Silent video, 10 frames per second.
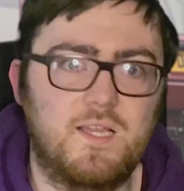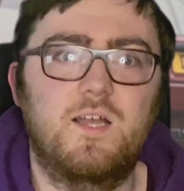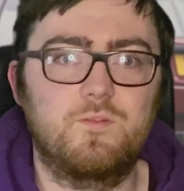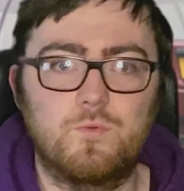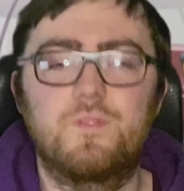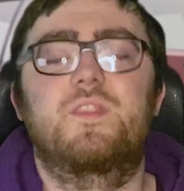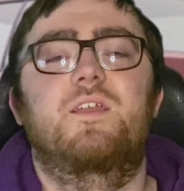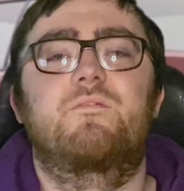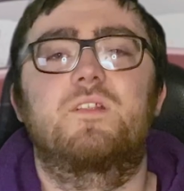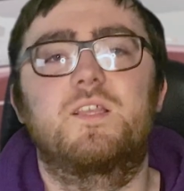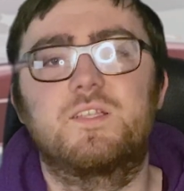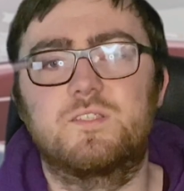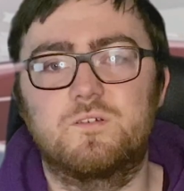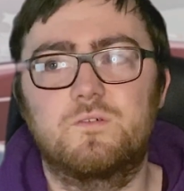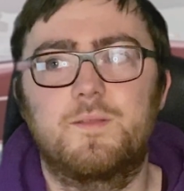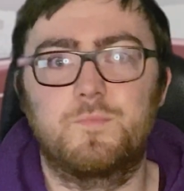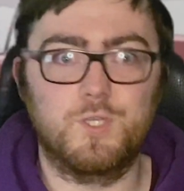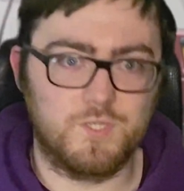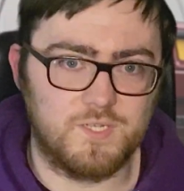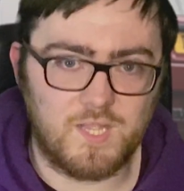hand one thankfully, so I'm
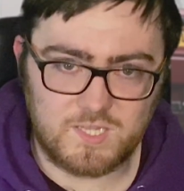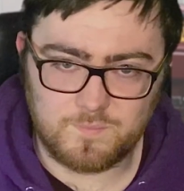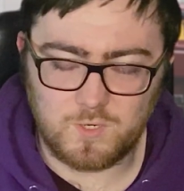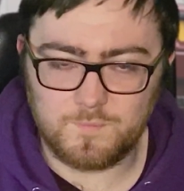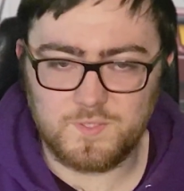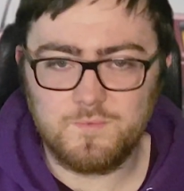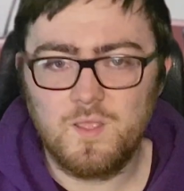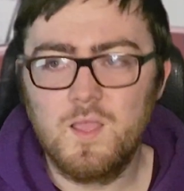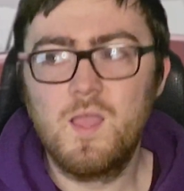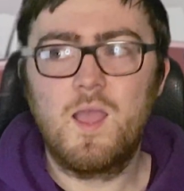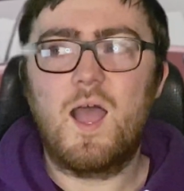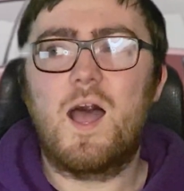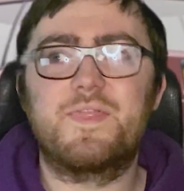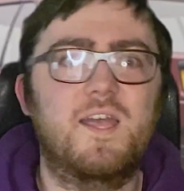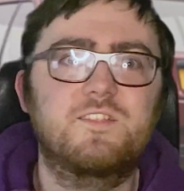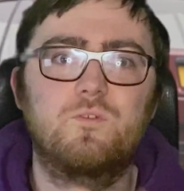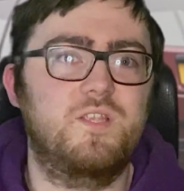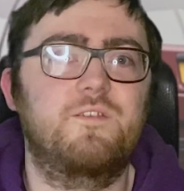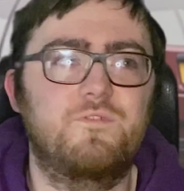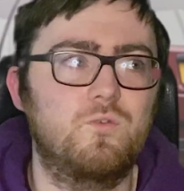good in that department. And that's
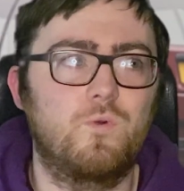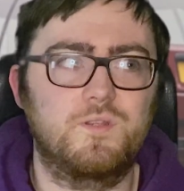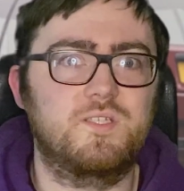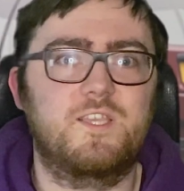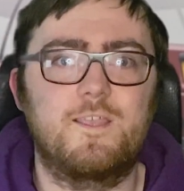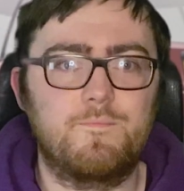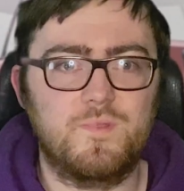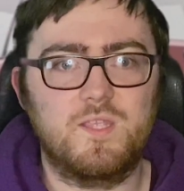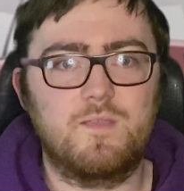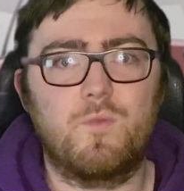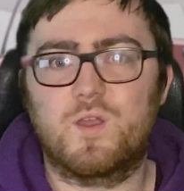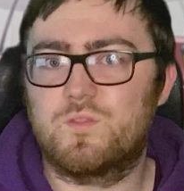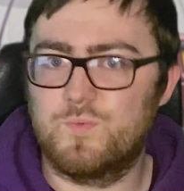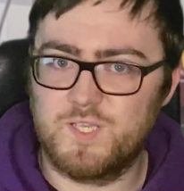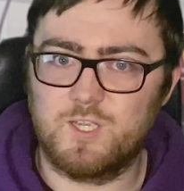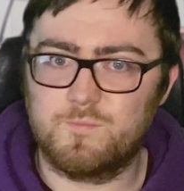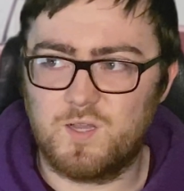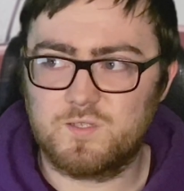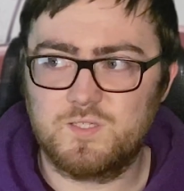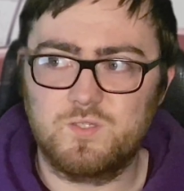only if you want to keep the Mark III
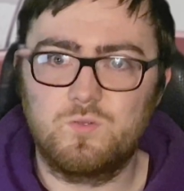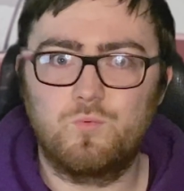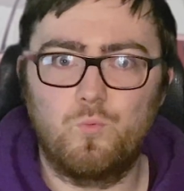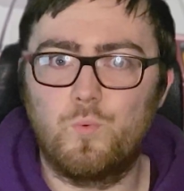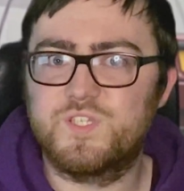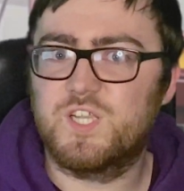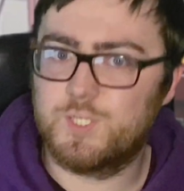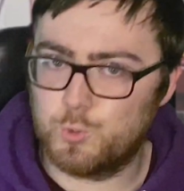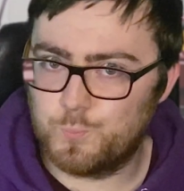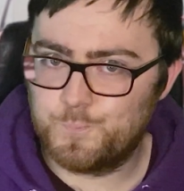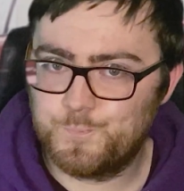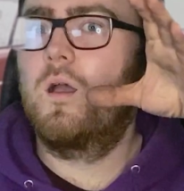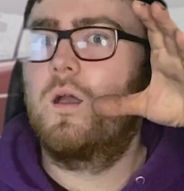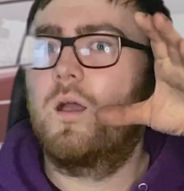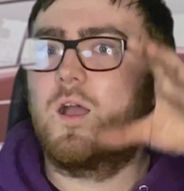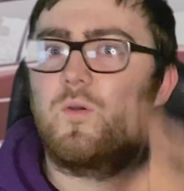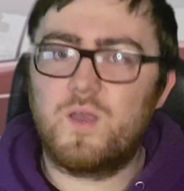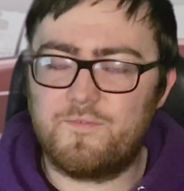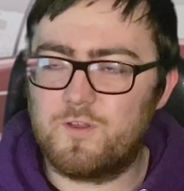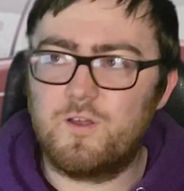gearbox, which I do.
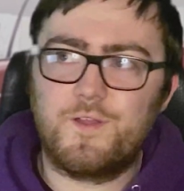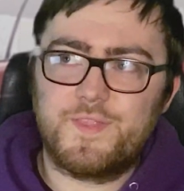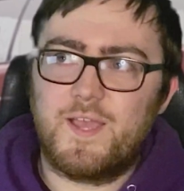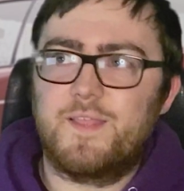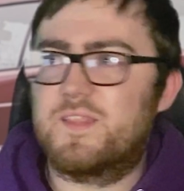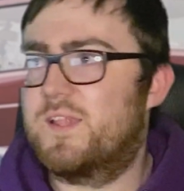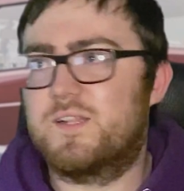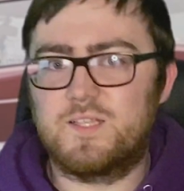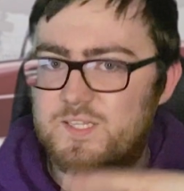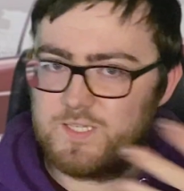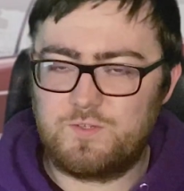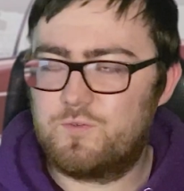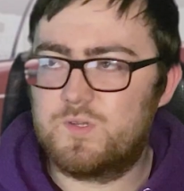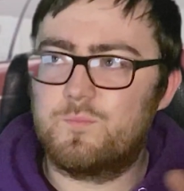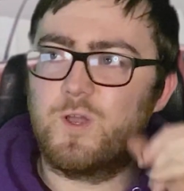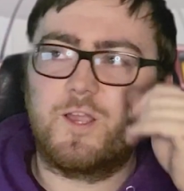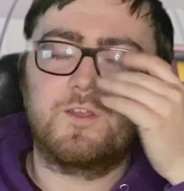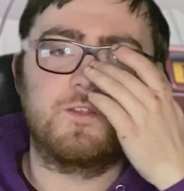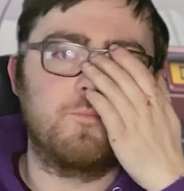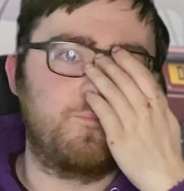However, on that, and I'll get into it when I'm
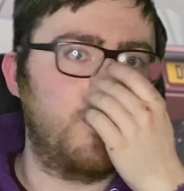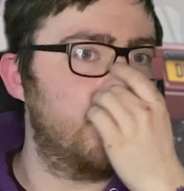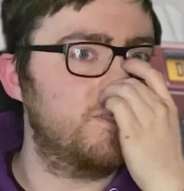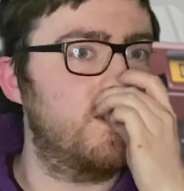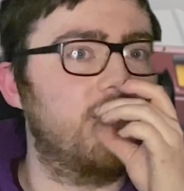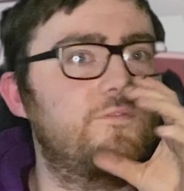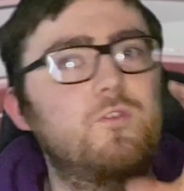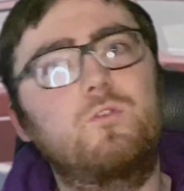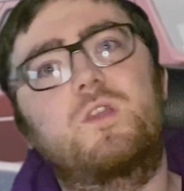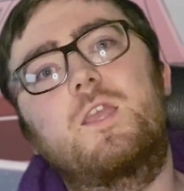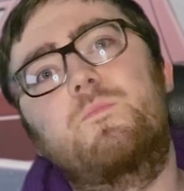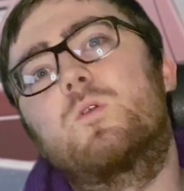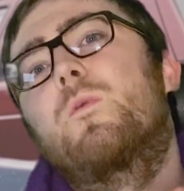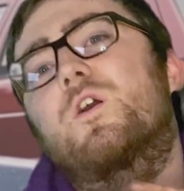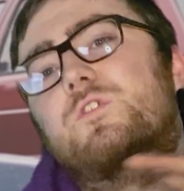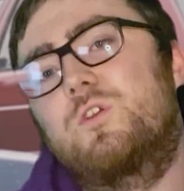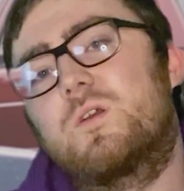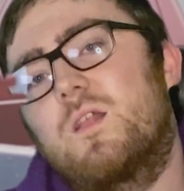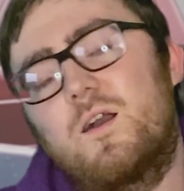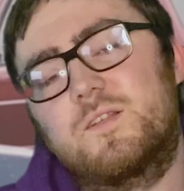wiring, but if you keep your Mark II
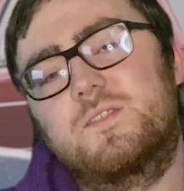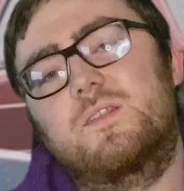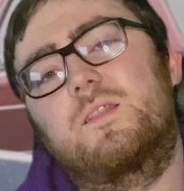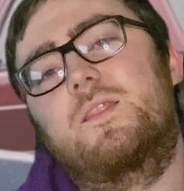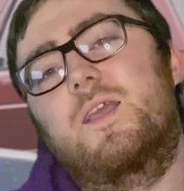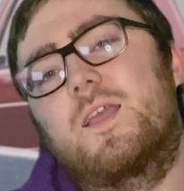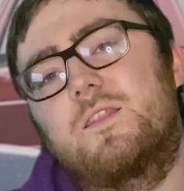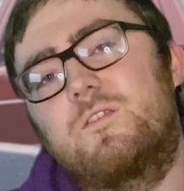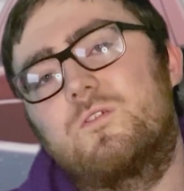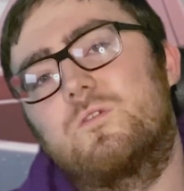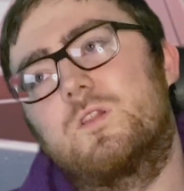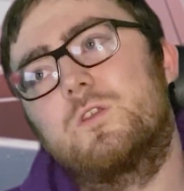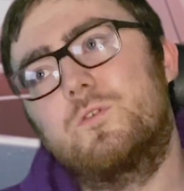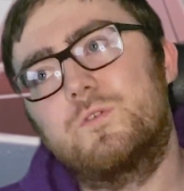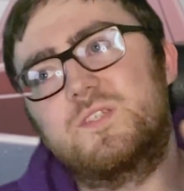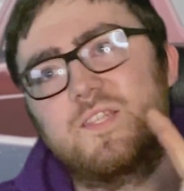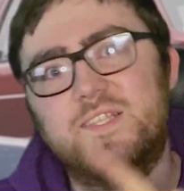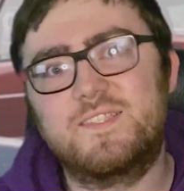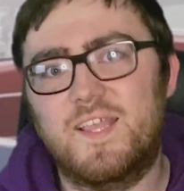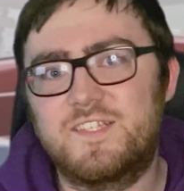clocks, then you lose the
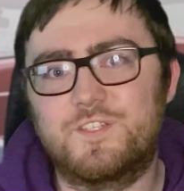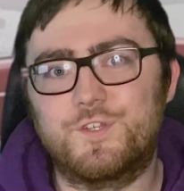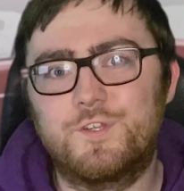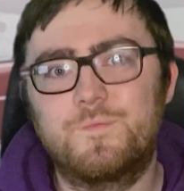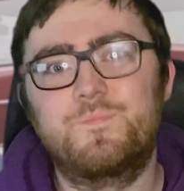sensor